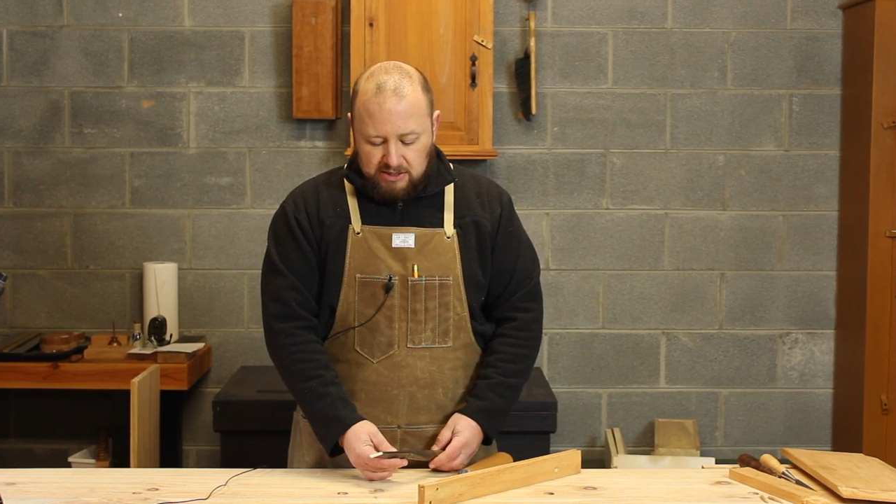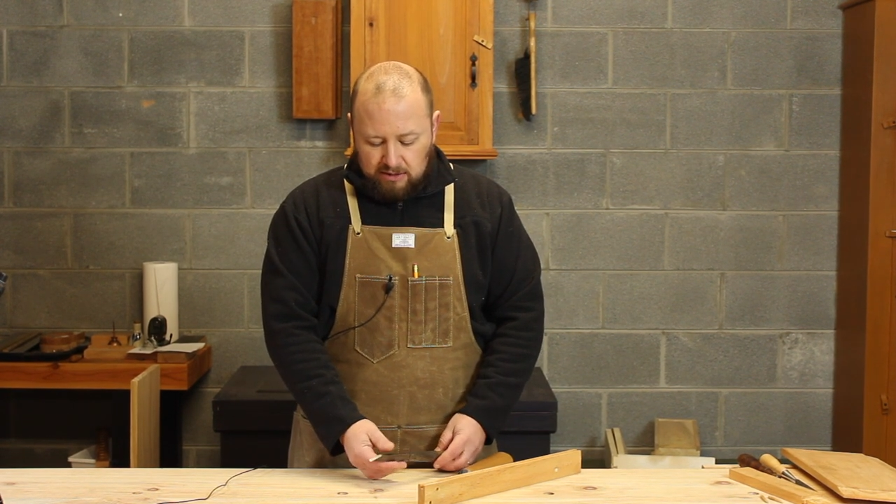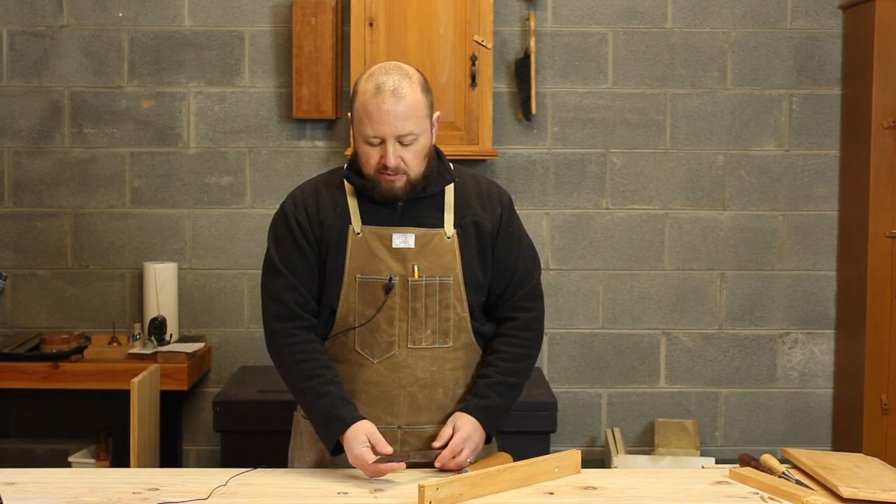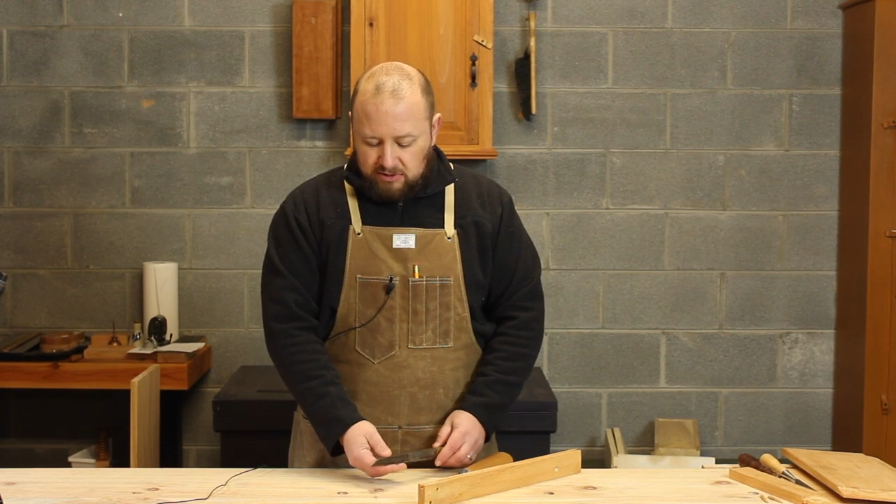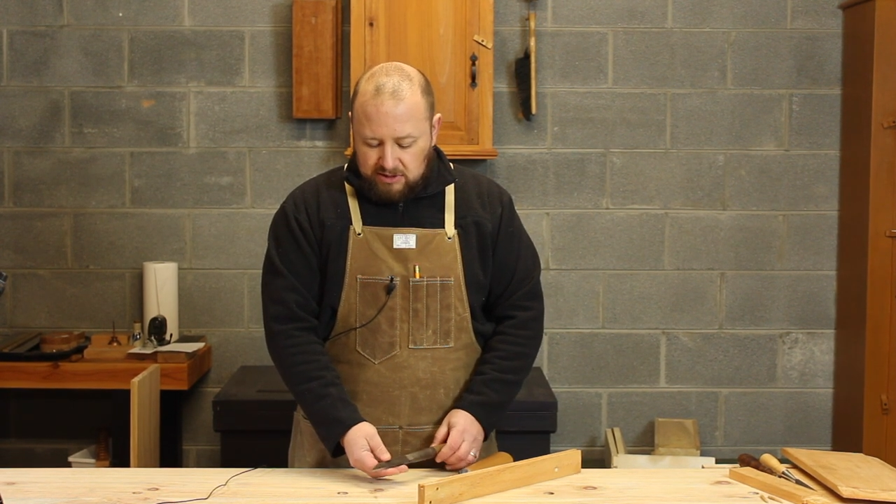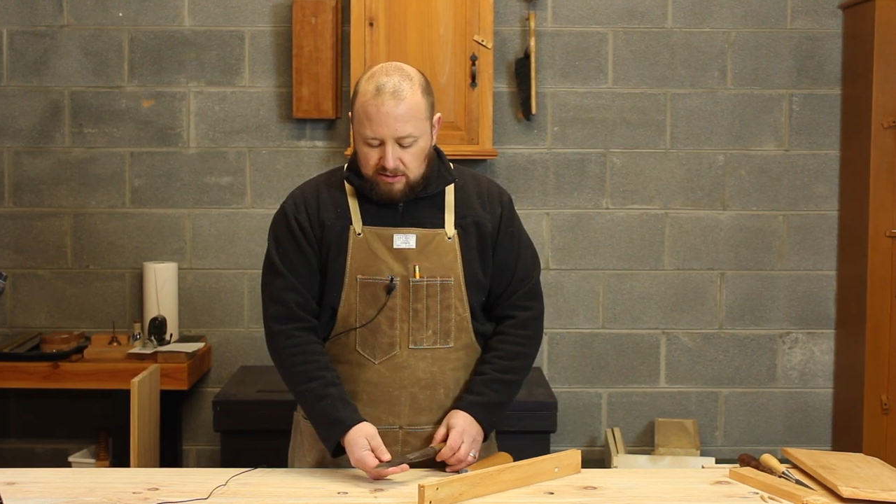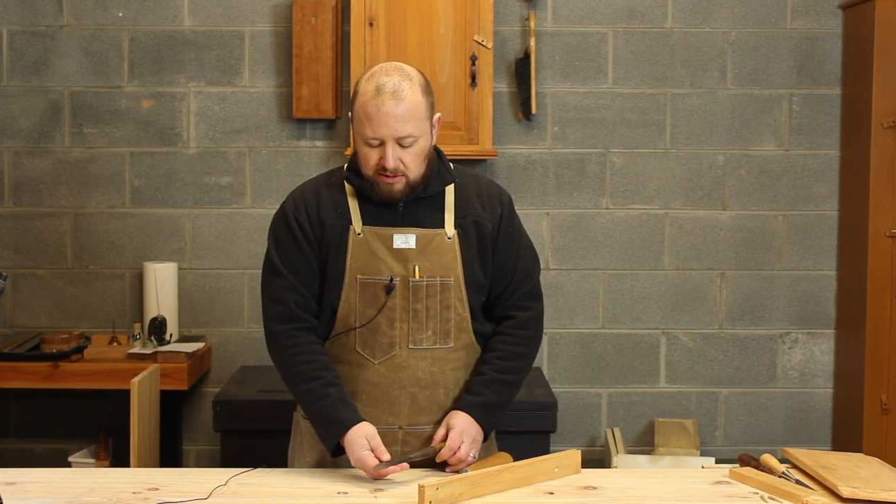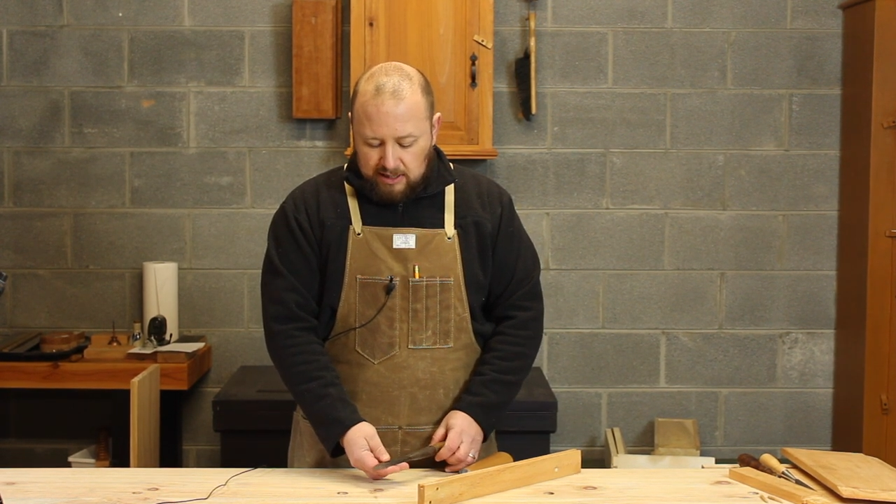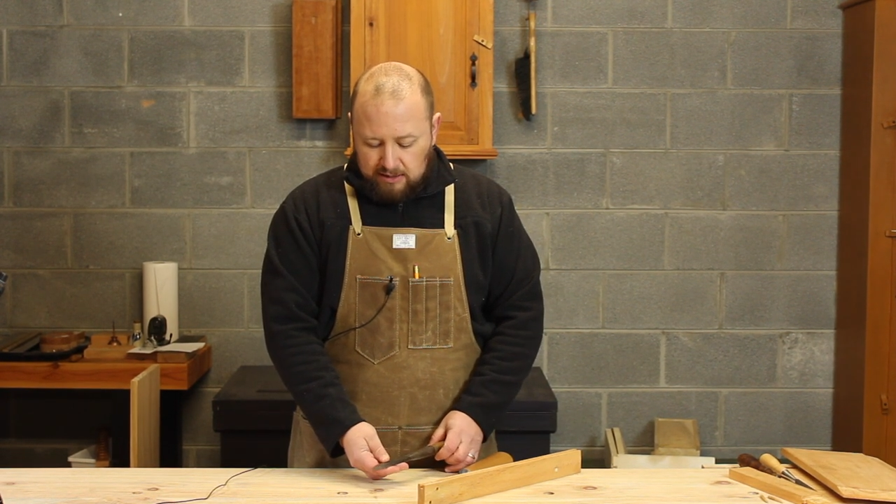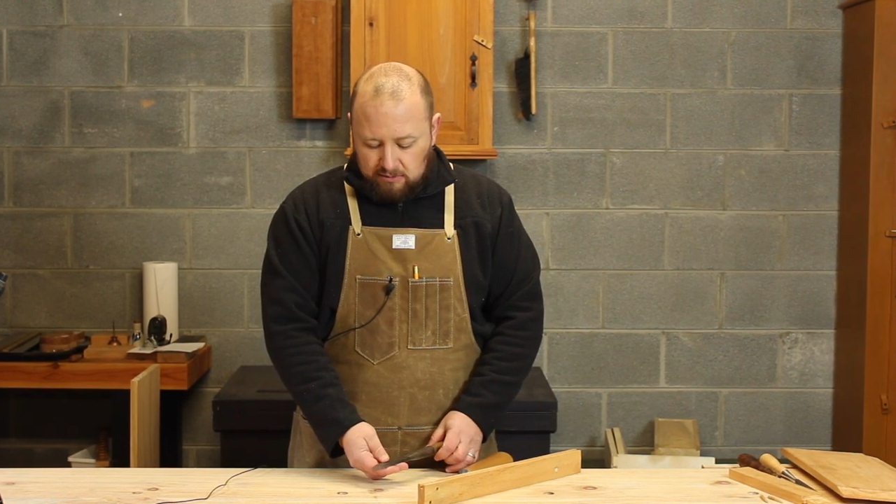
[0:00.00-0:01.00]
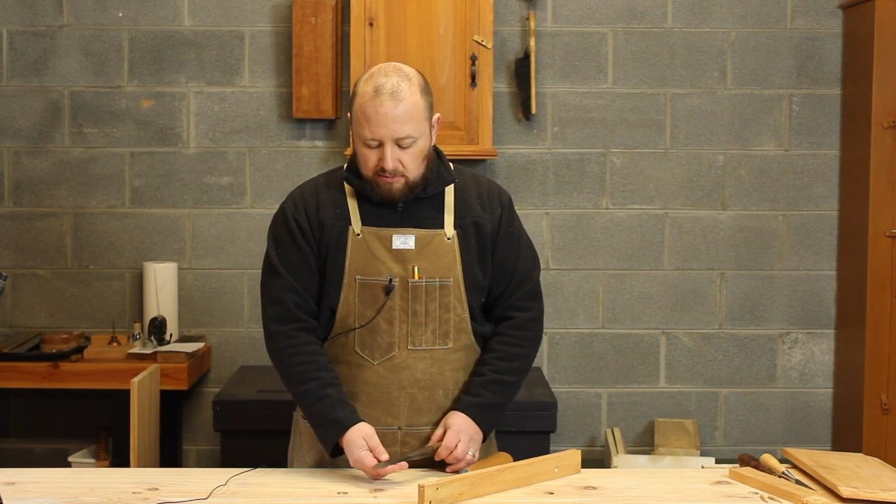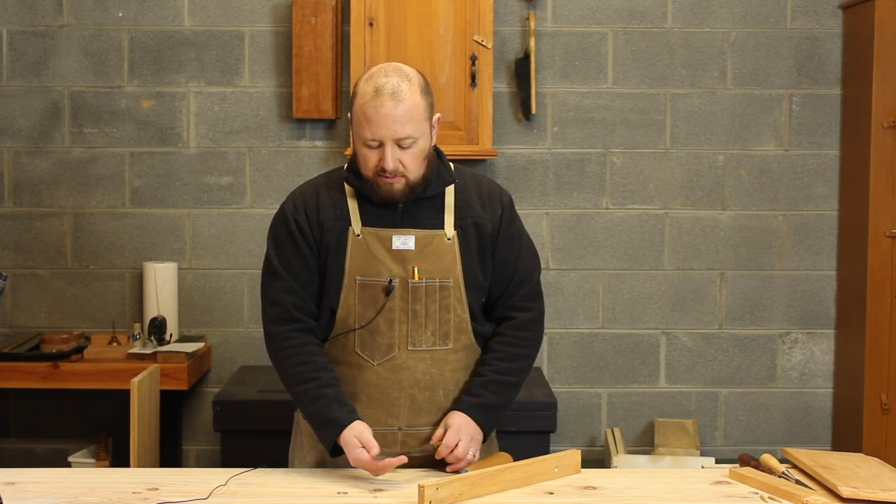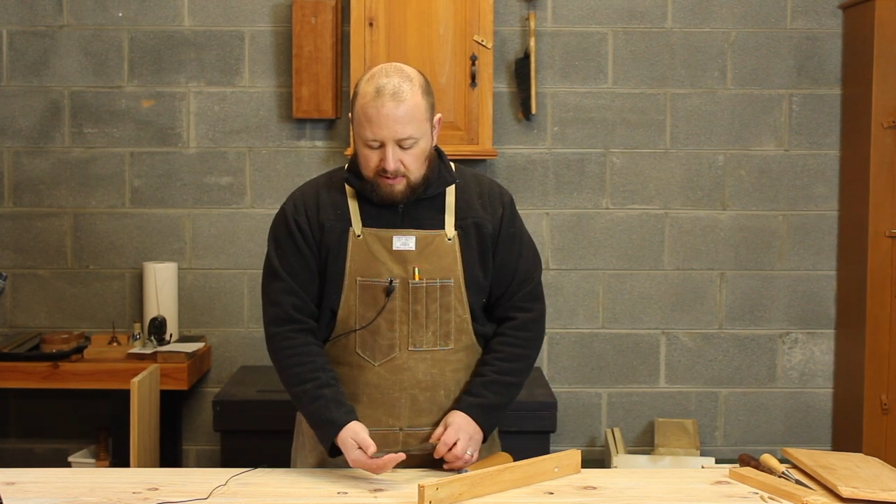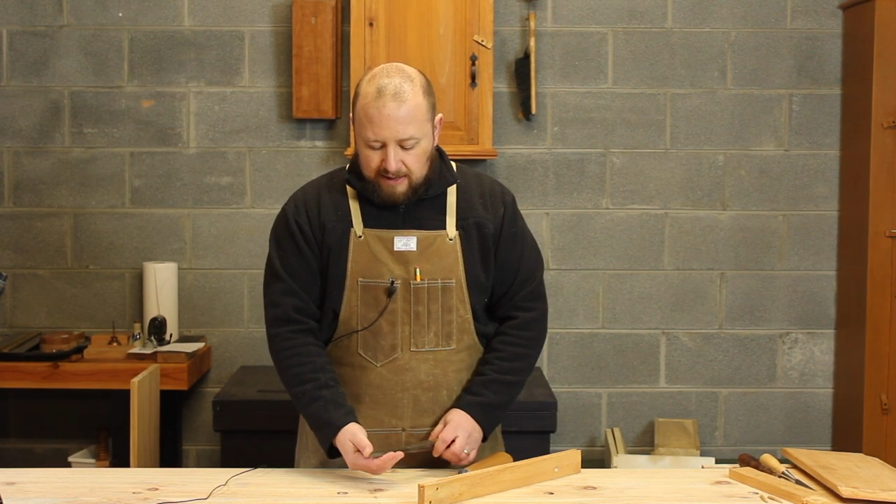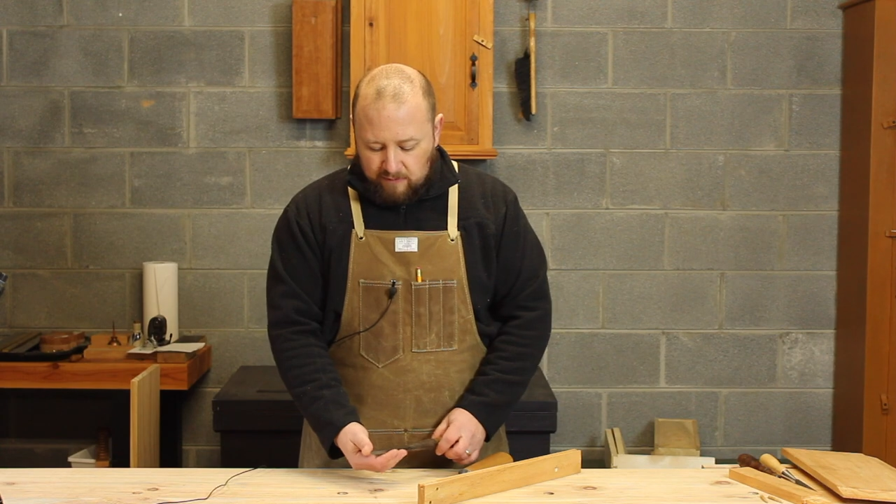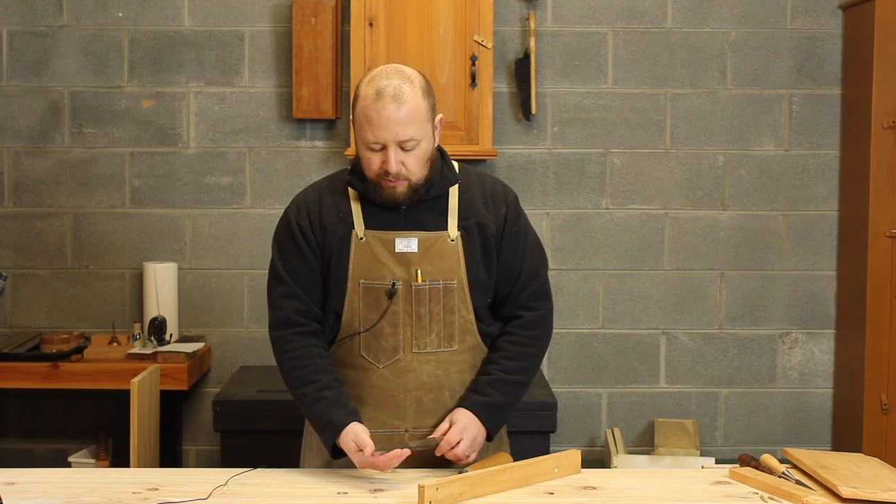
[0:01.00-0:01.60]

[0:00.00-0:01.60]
I don't, uh, I don't have